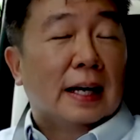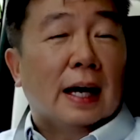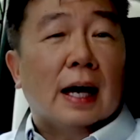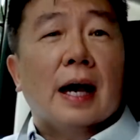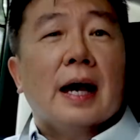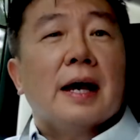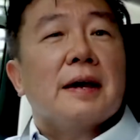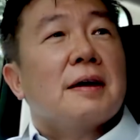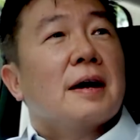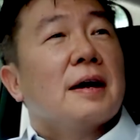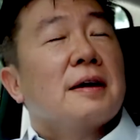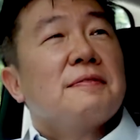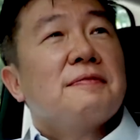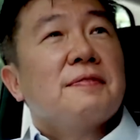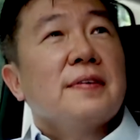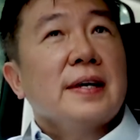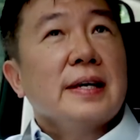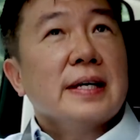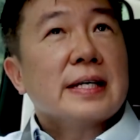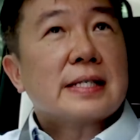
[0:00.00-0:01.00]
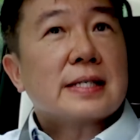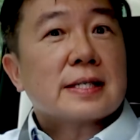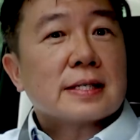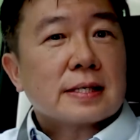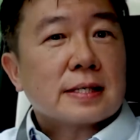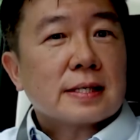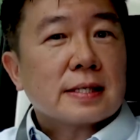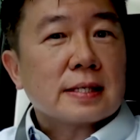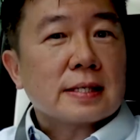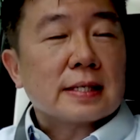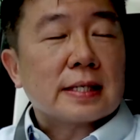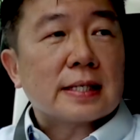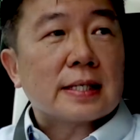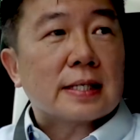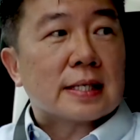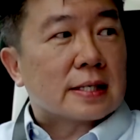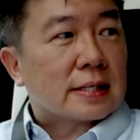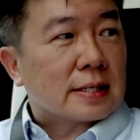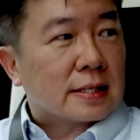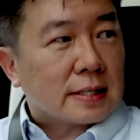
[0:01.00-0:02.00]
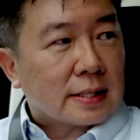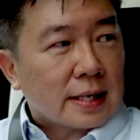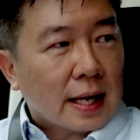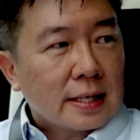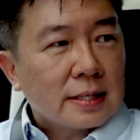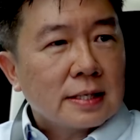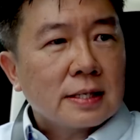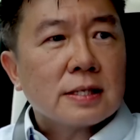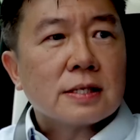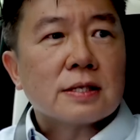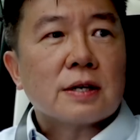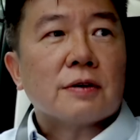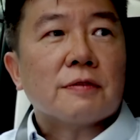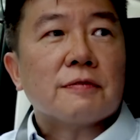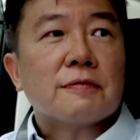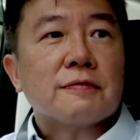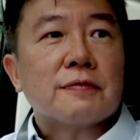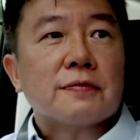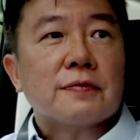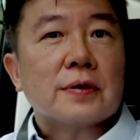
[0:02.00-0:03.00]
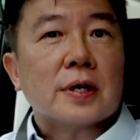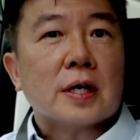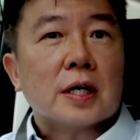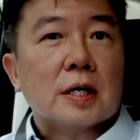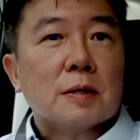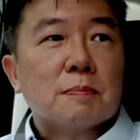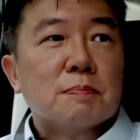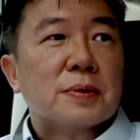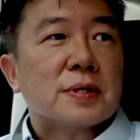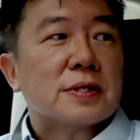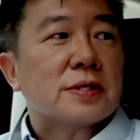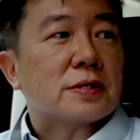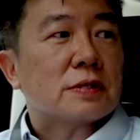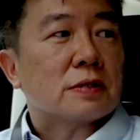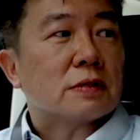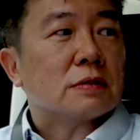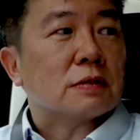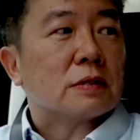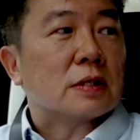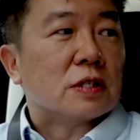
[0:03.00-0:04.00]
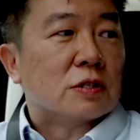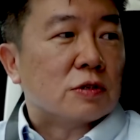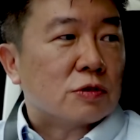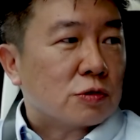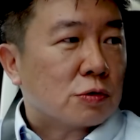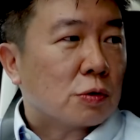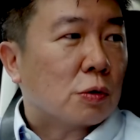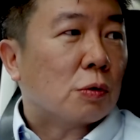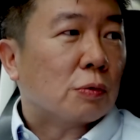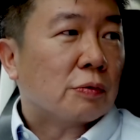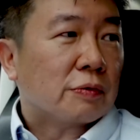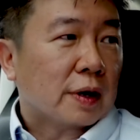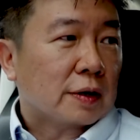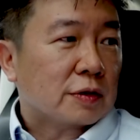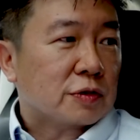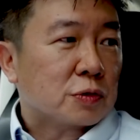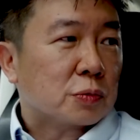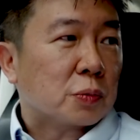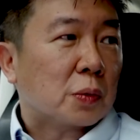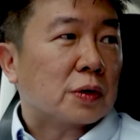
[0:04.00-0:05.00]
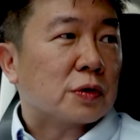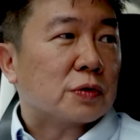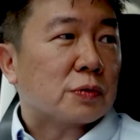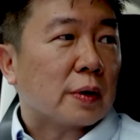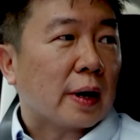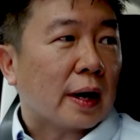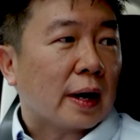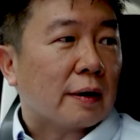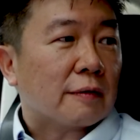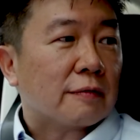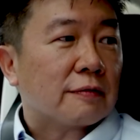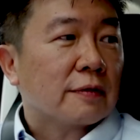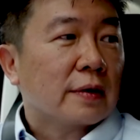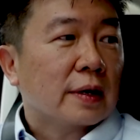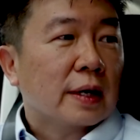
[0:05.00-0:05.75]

Yeah, I think it's a sense of personal control that you want to have.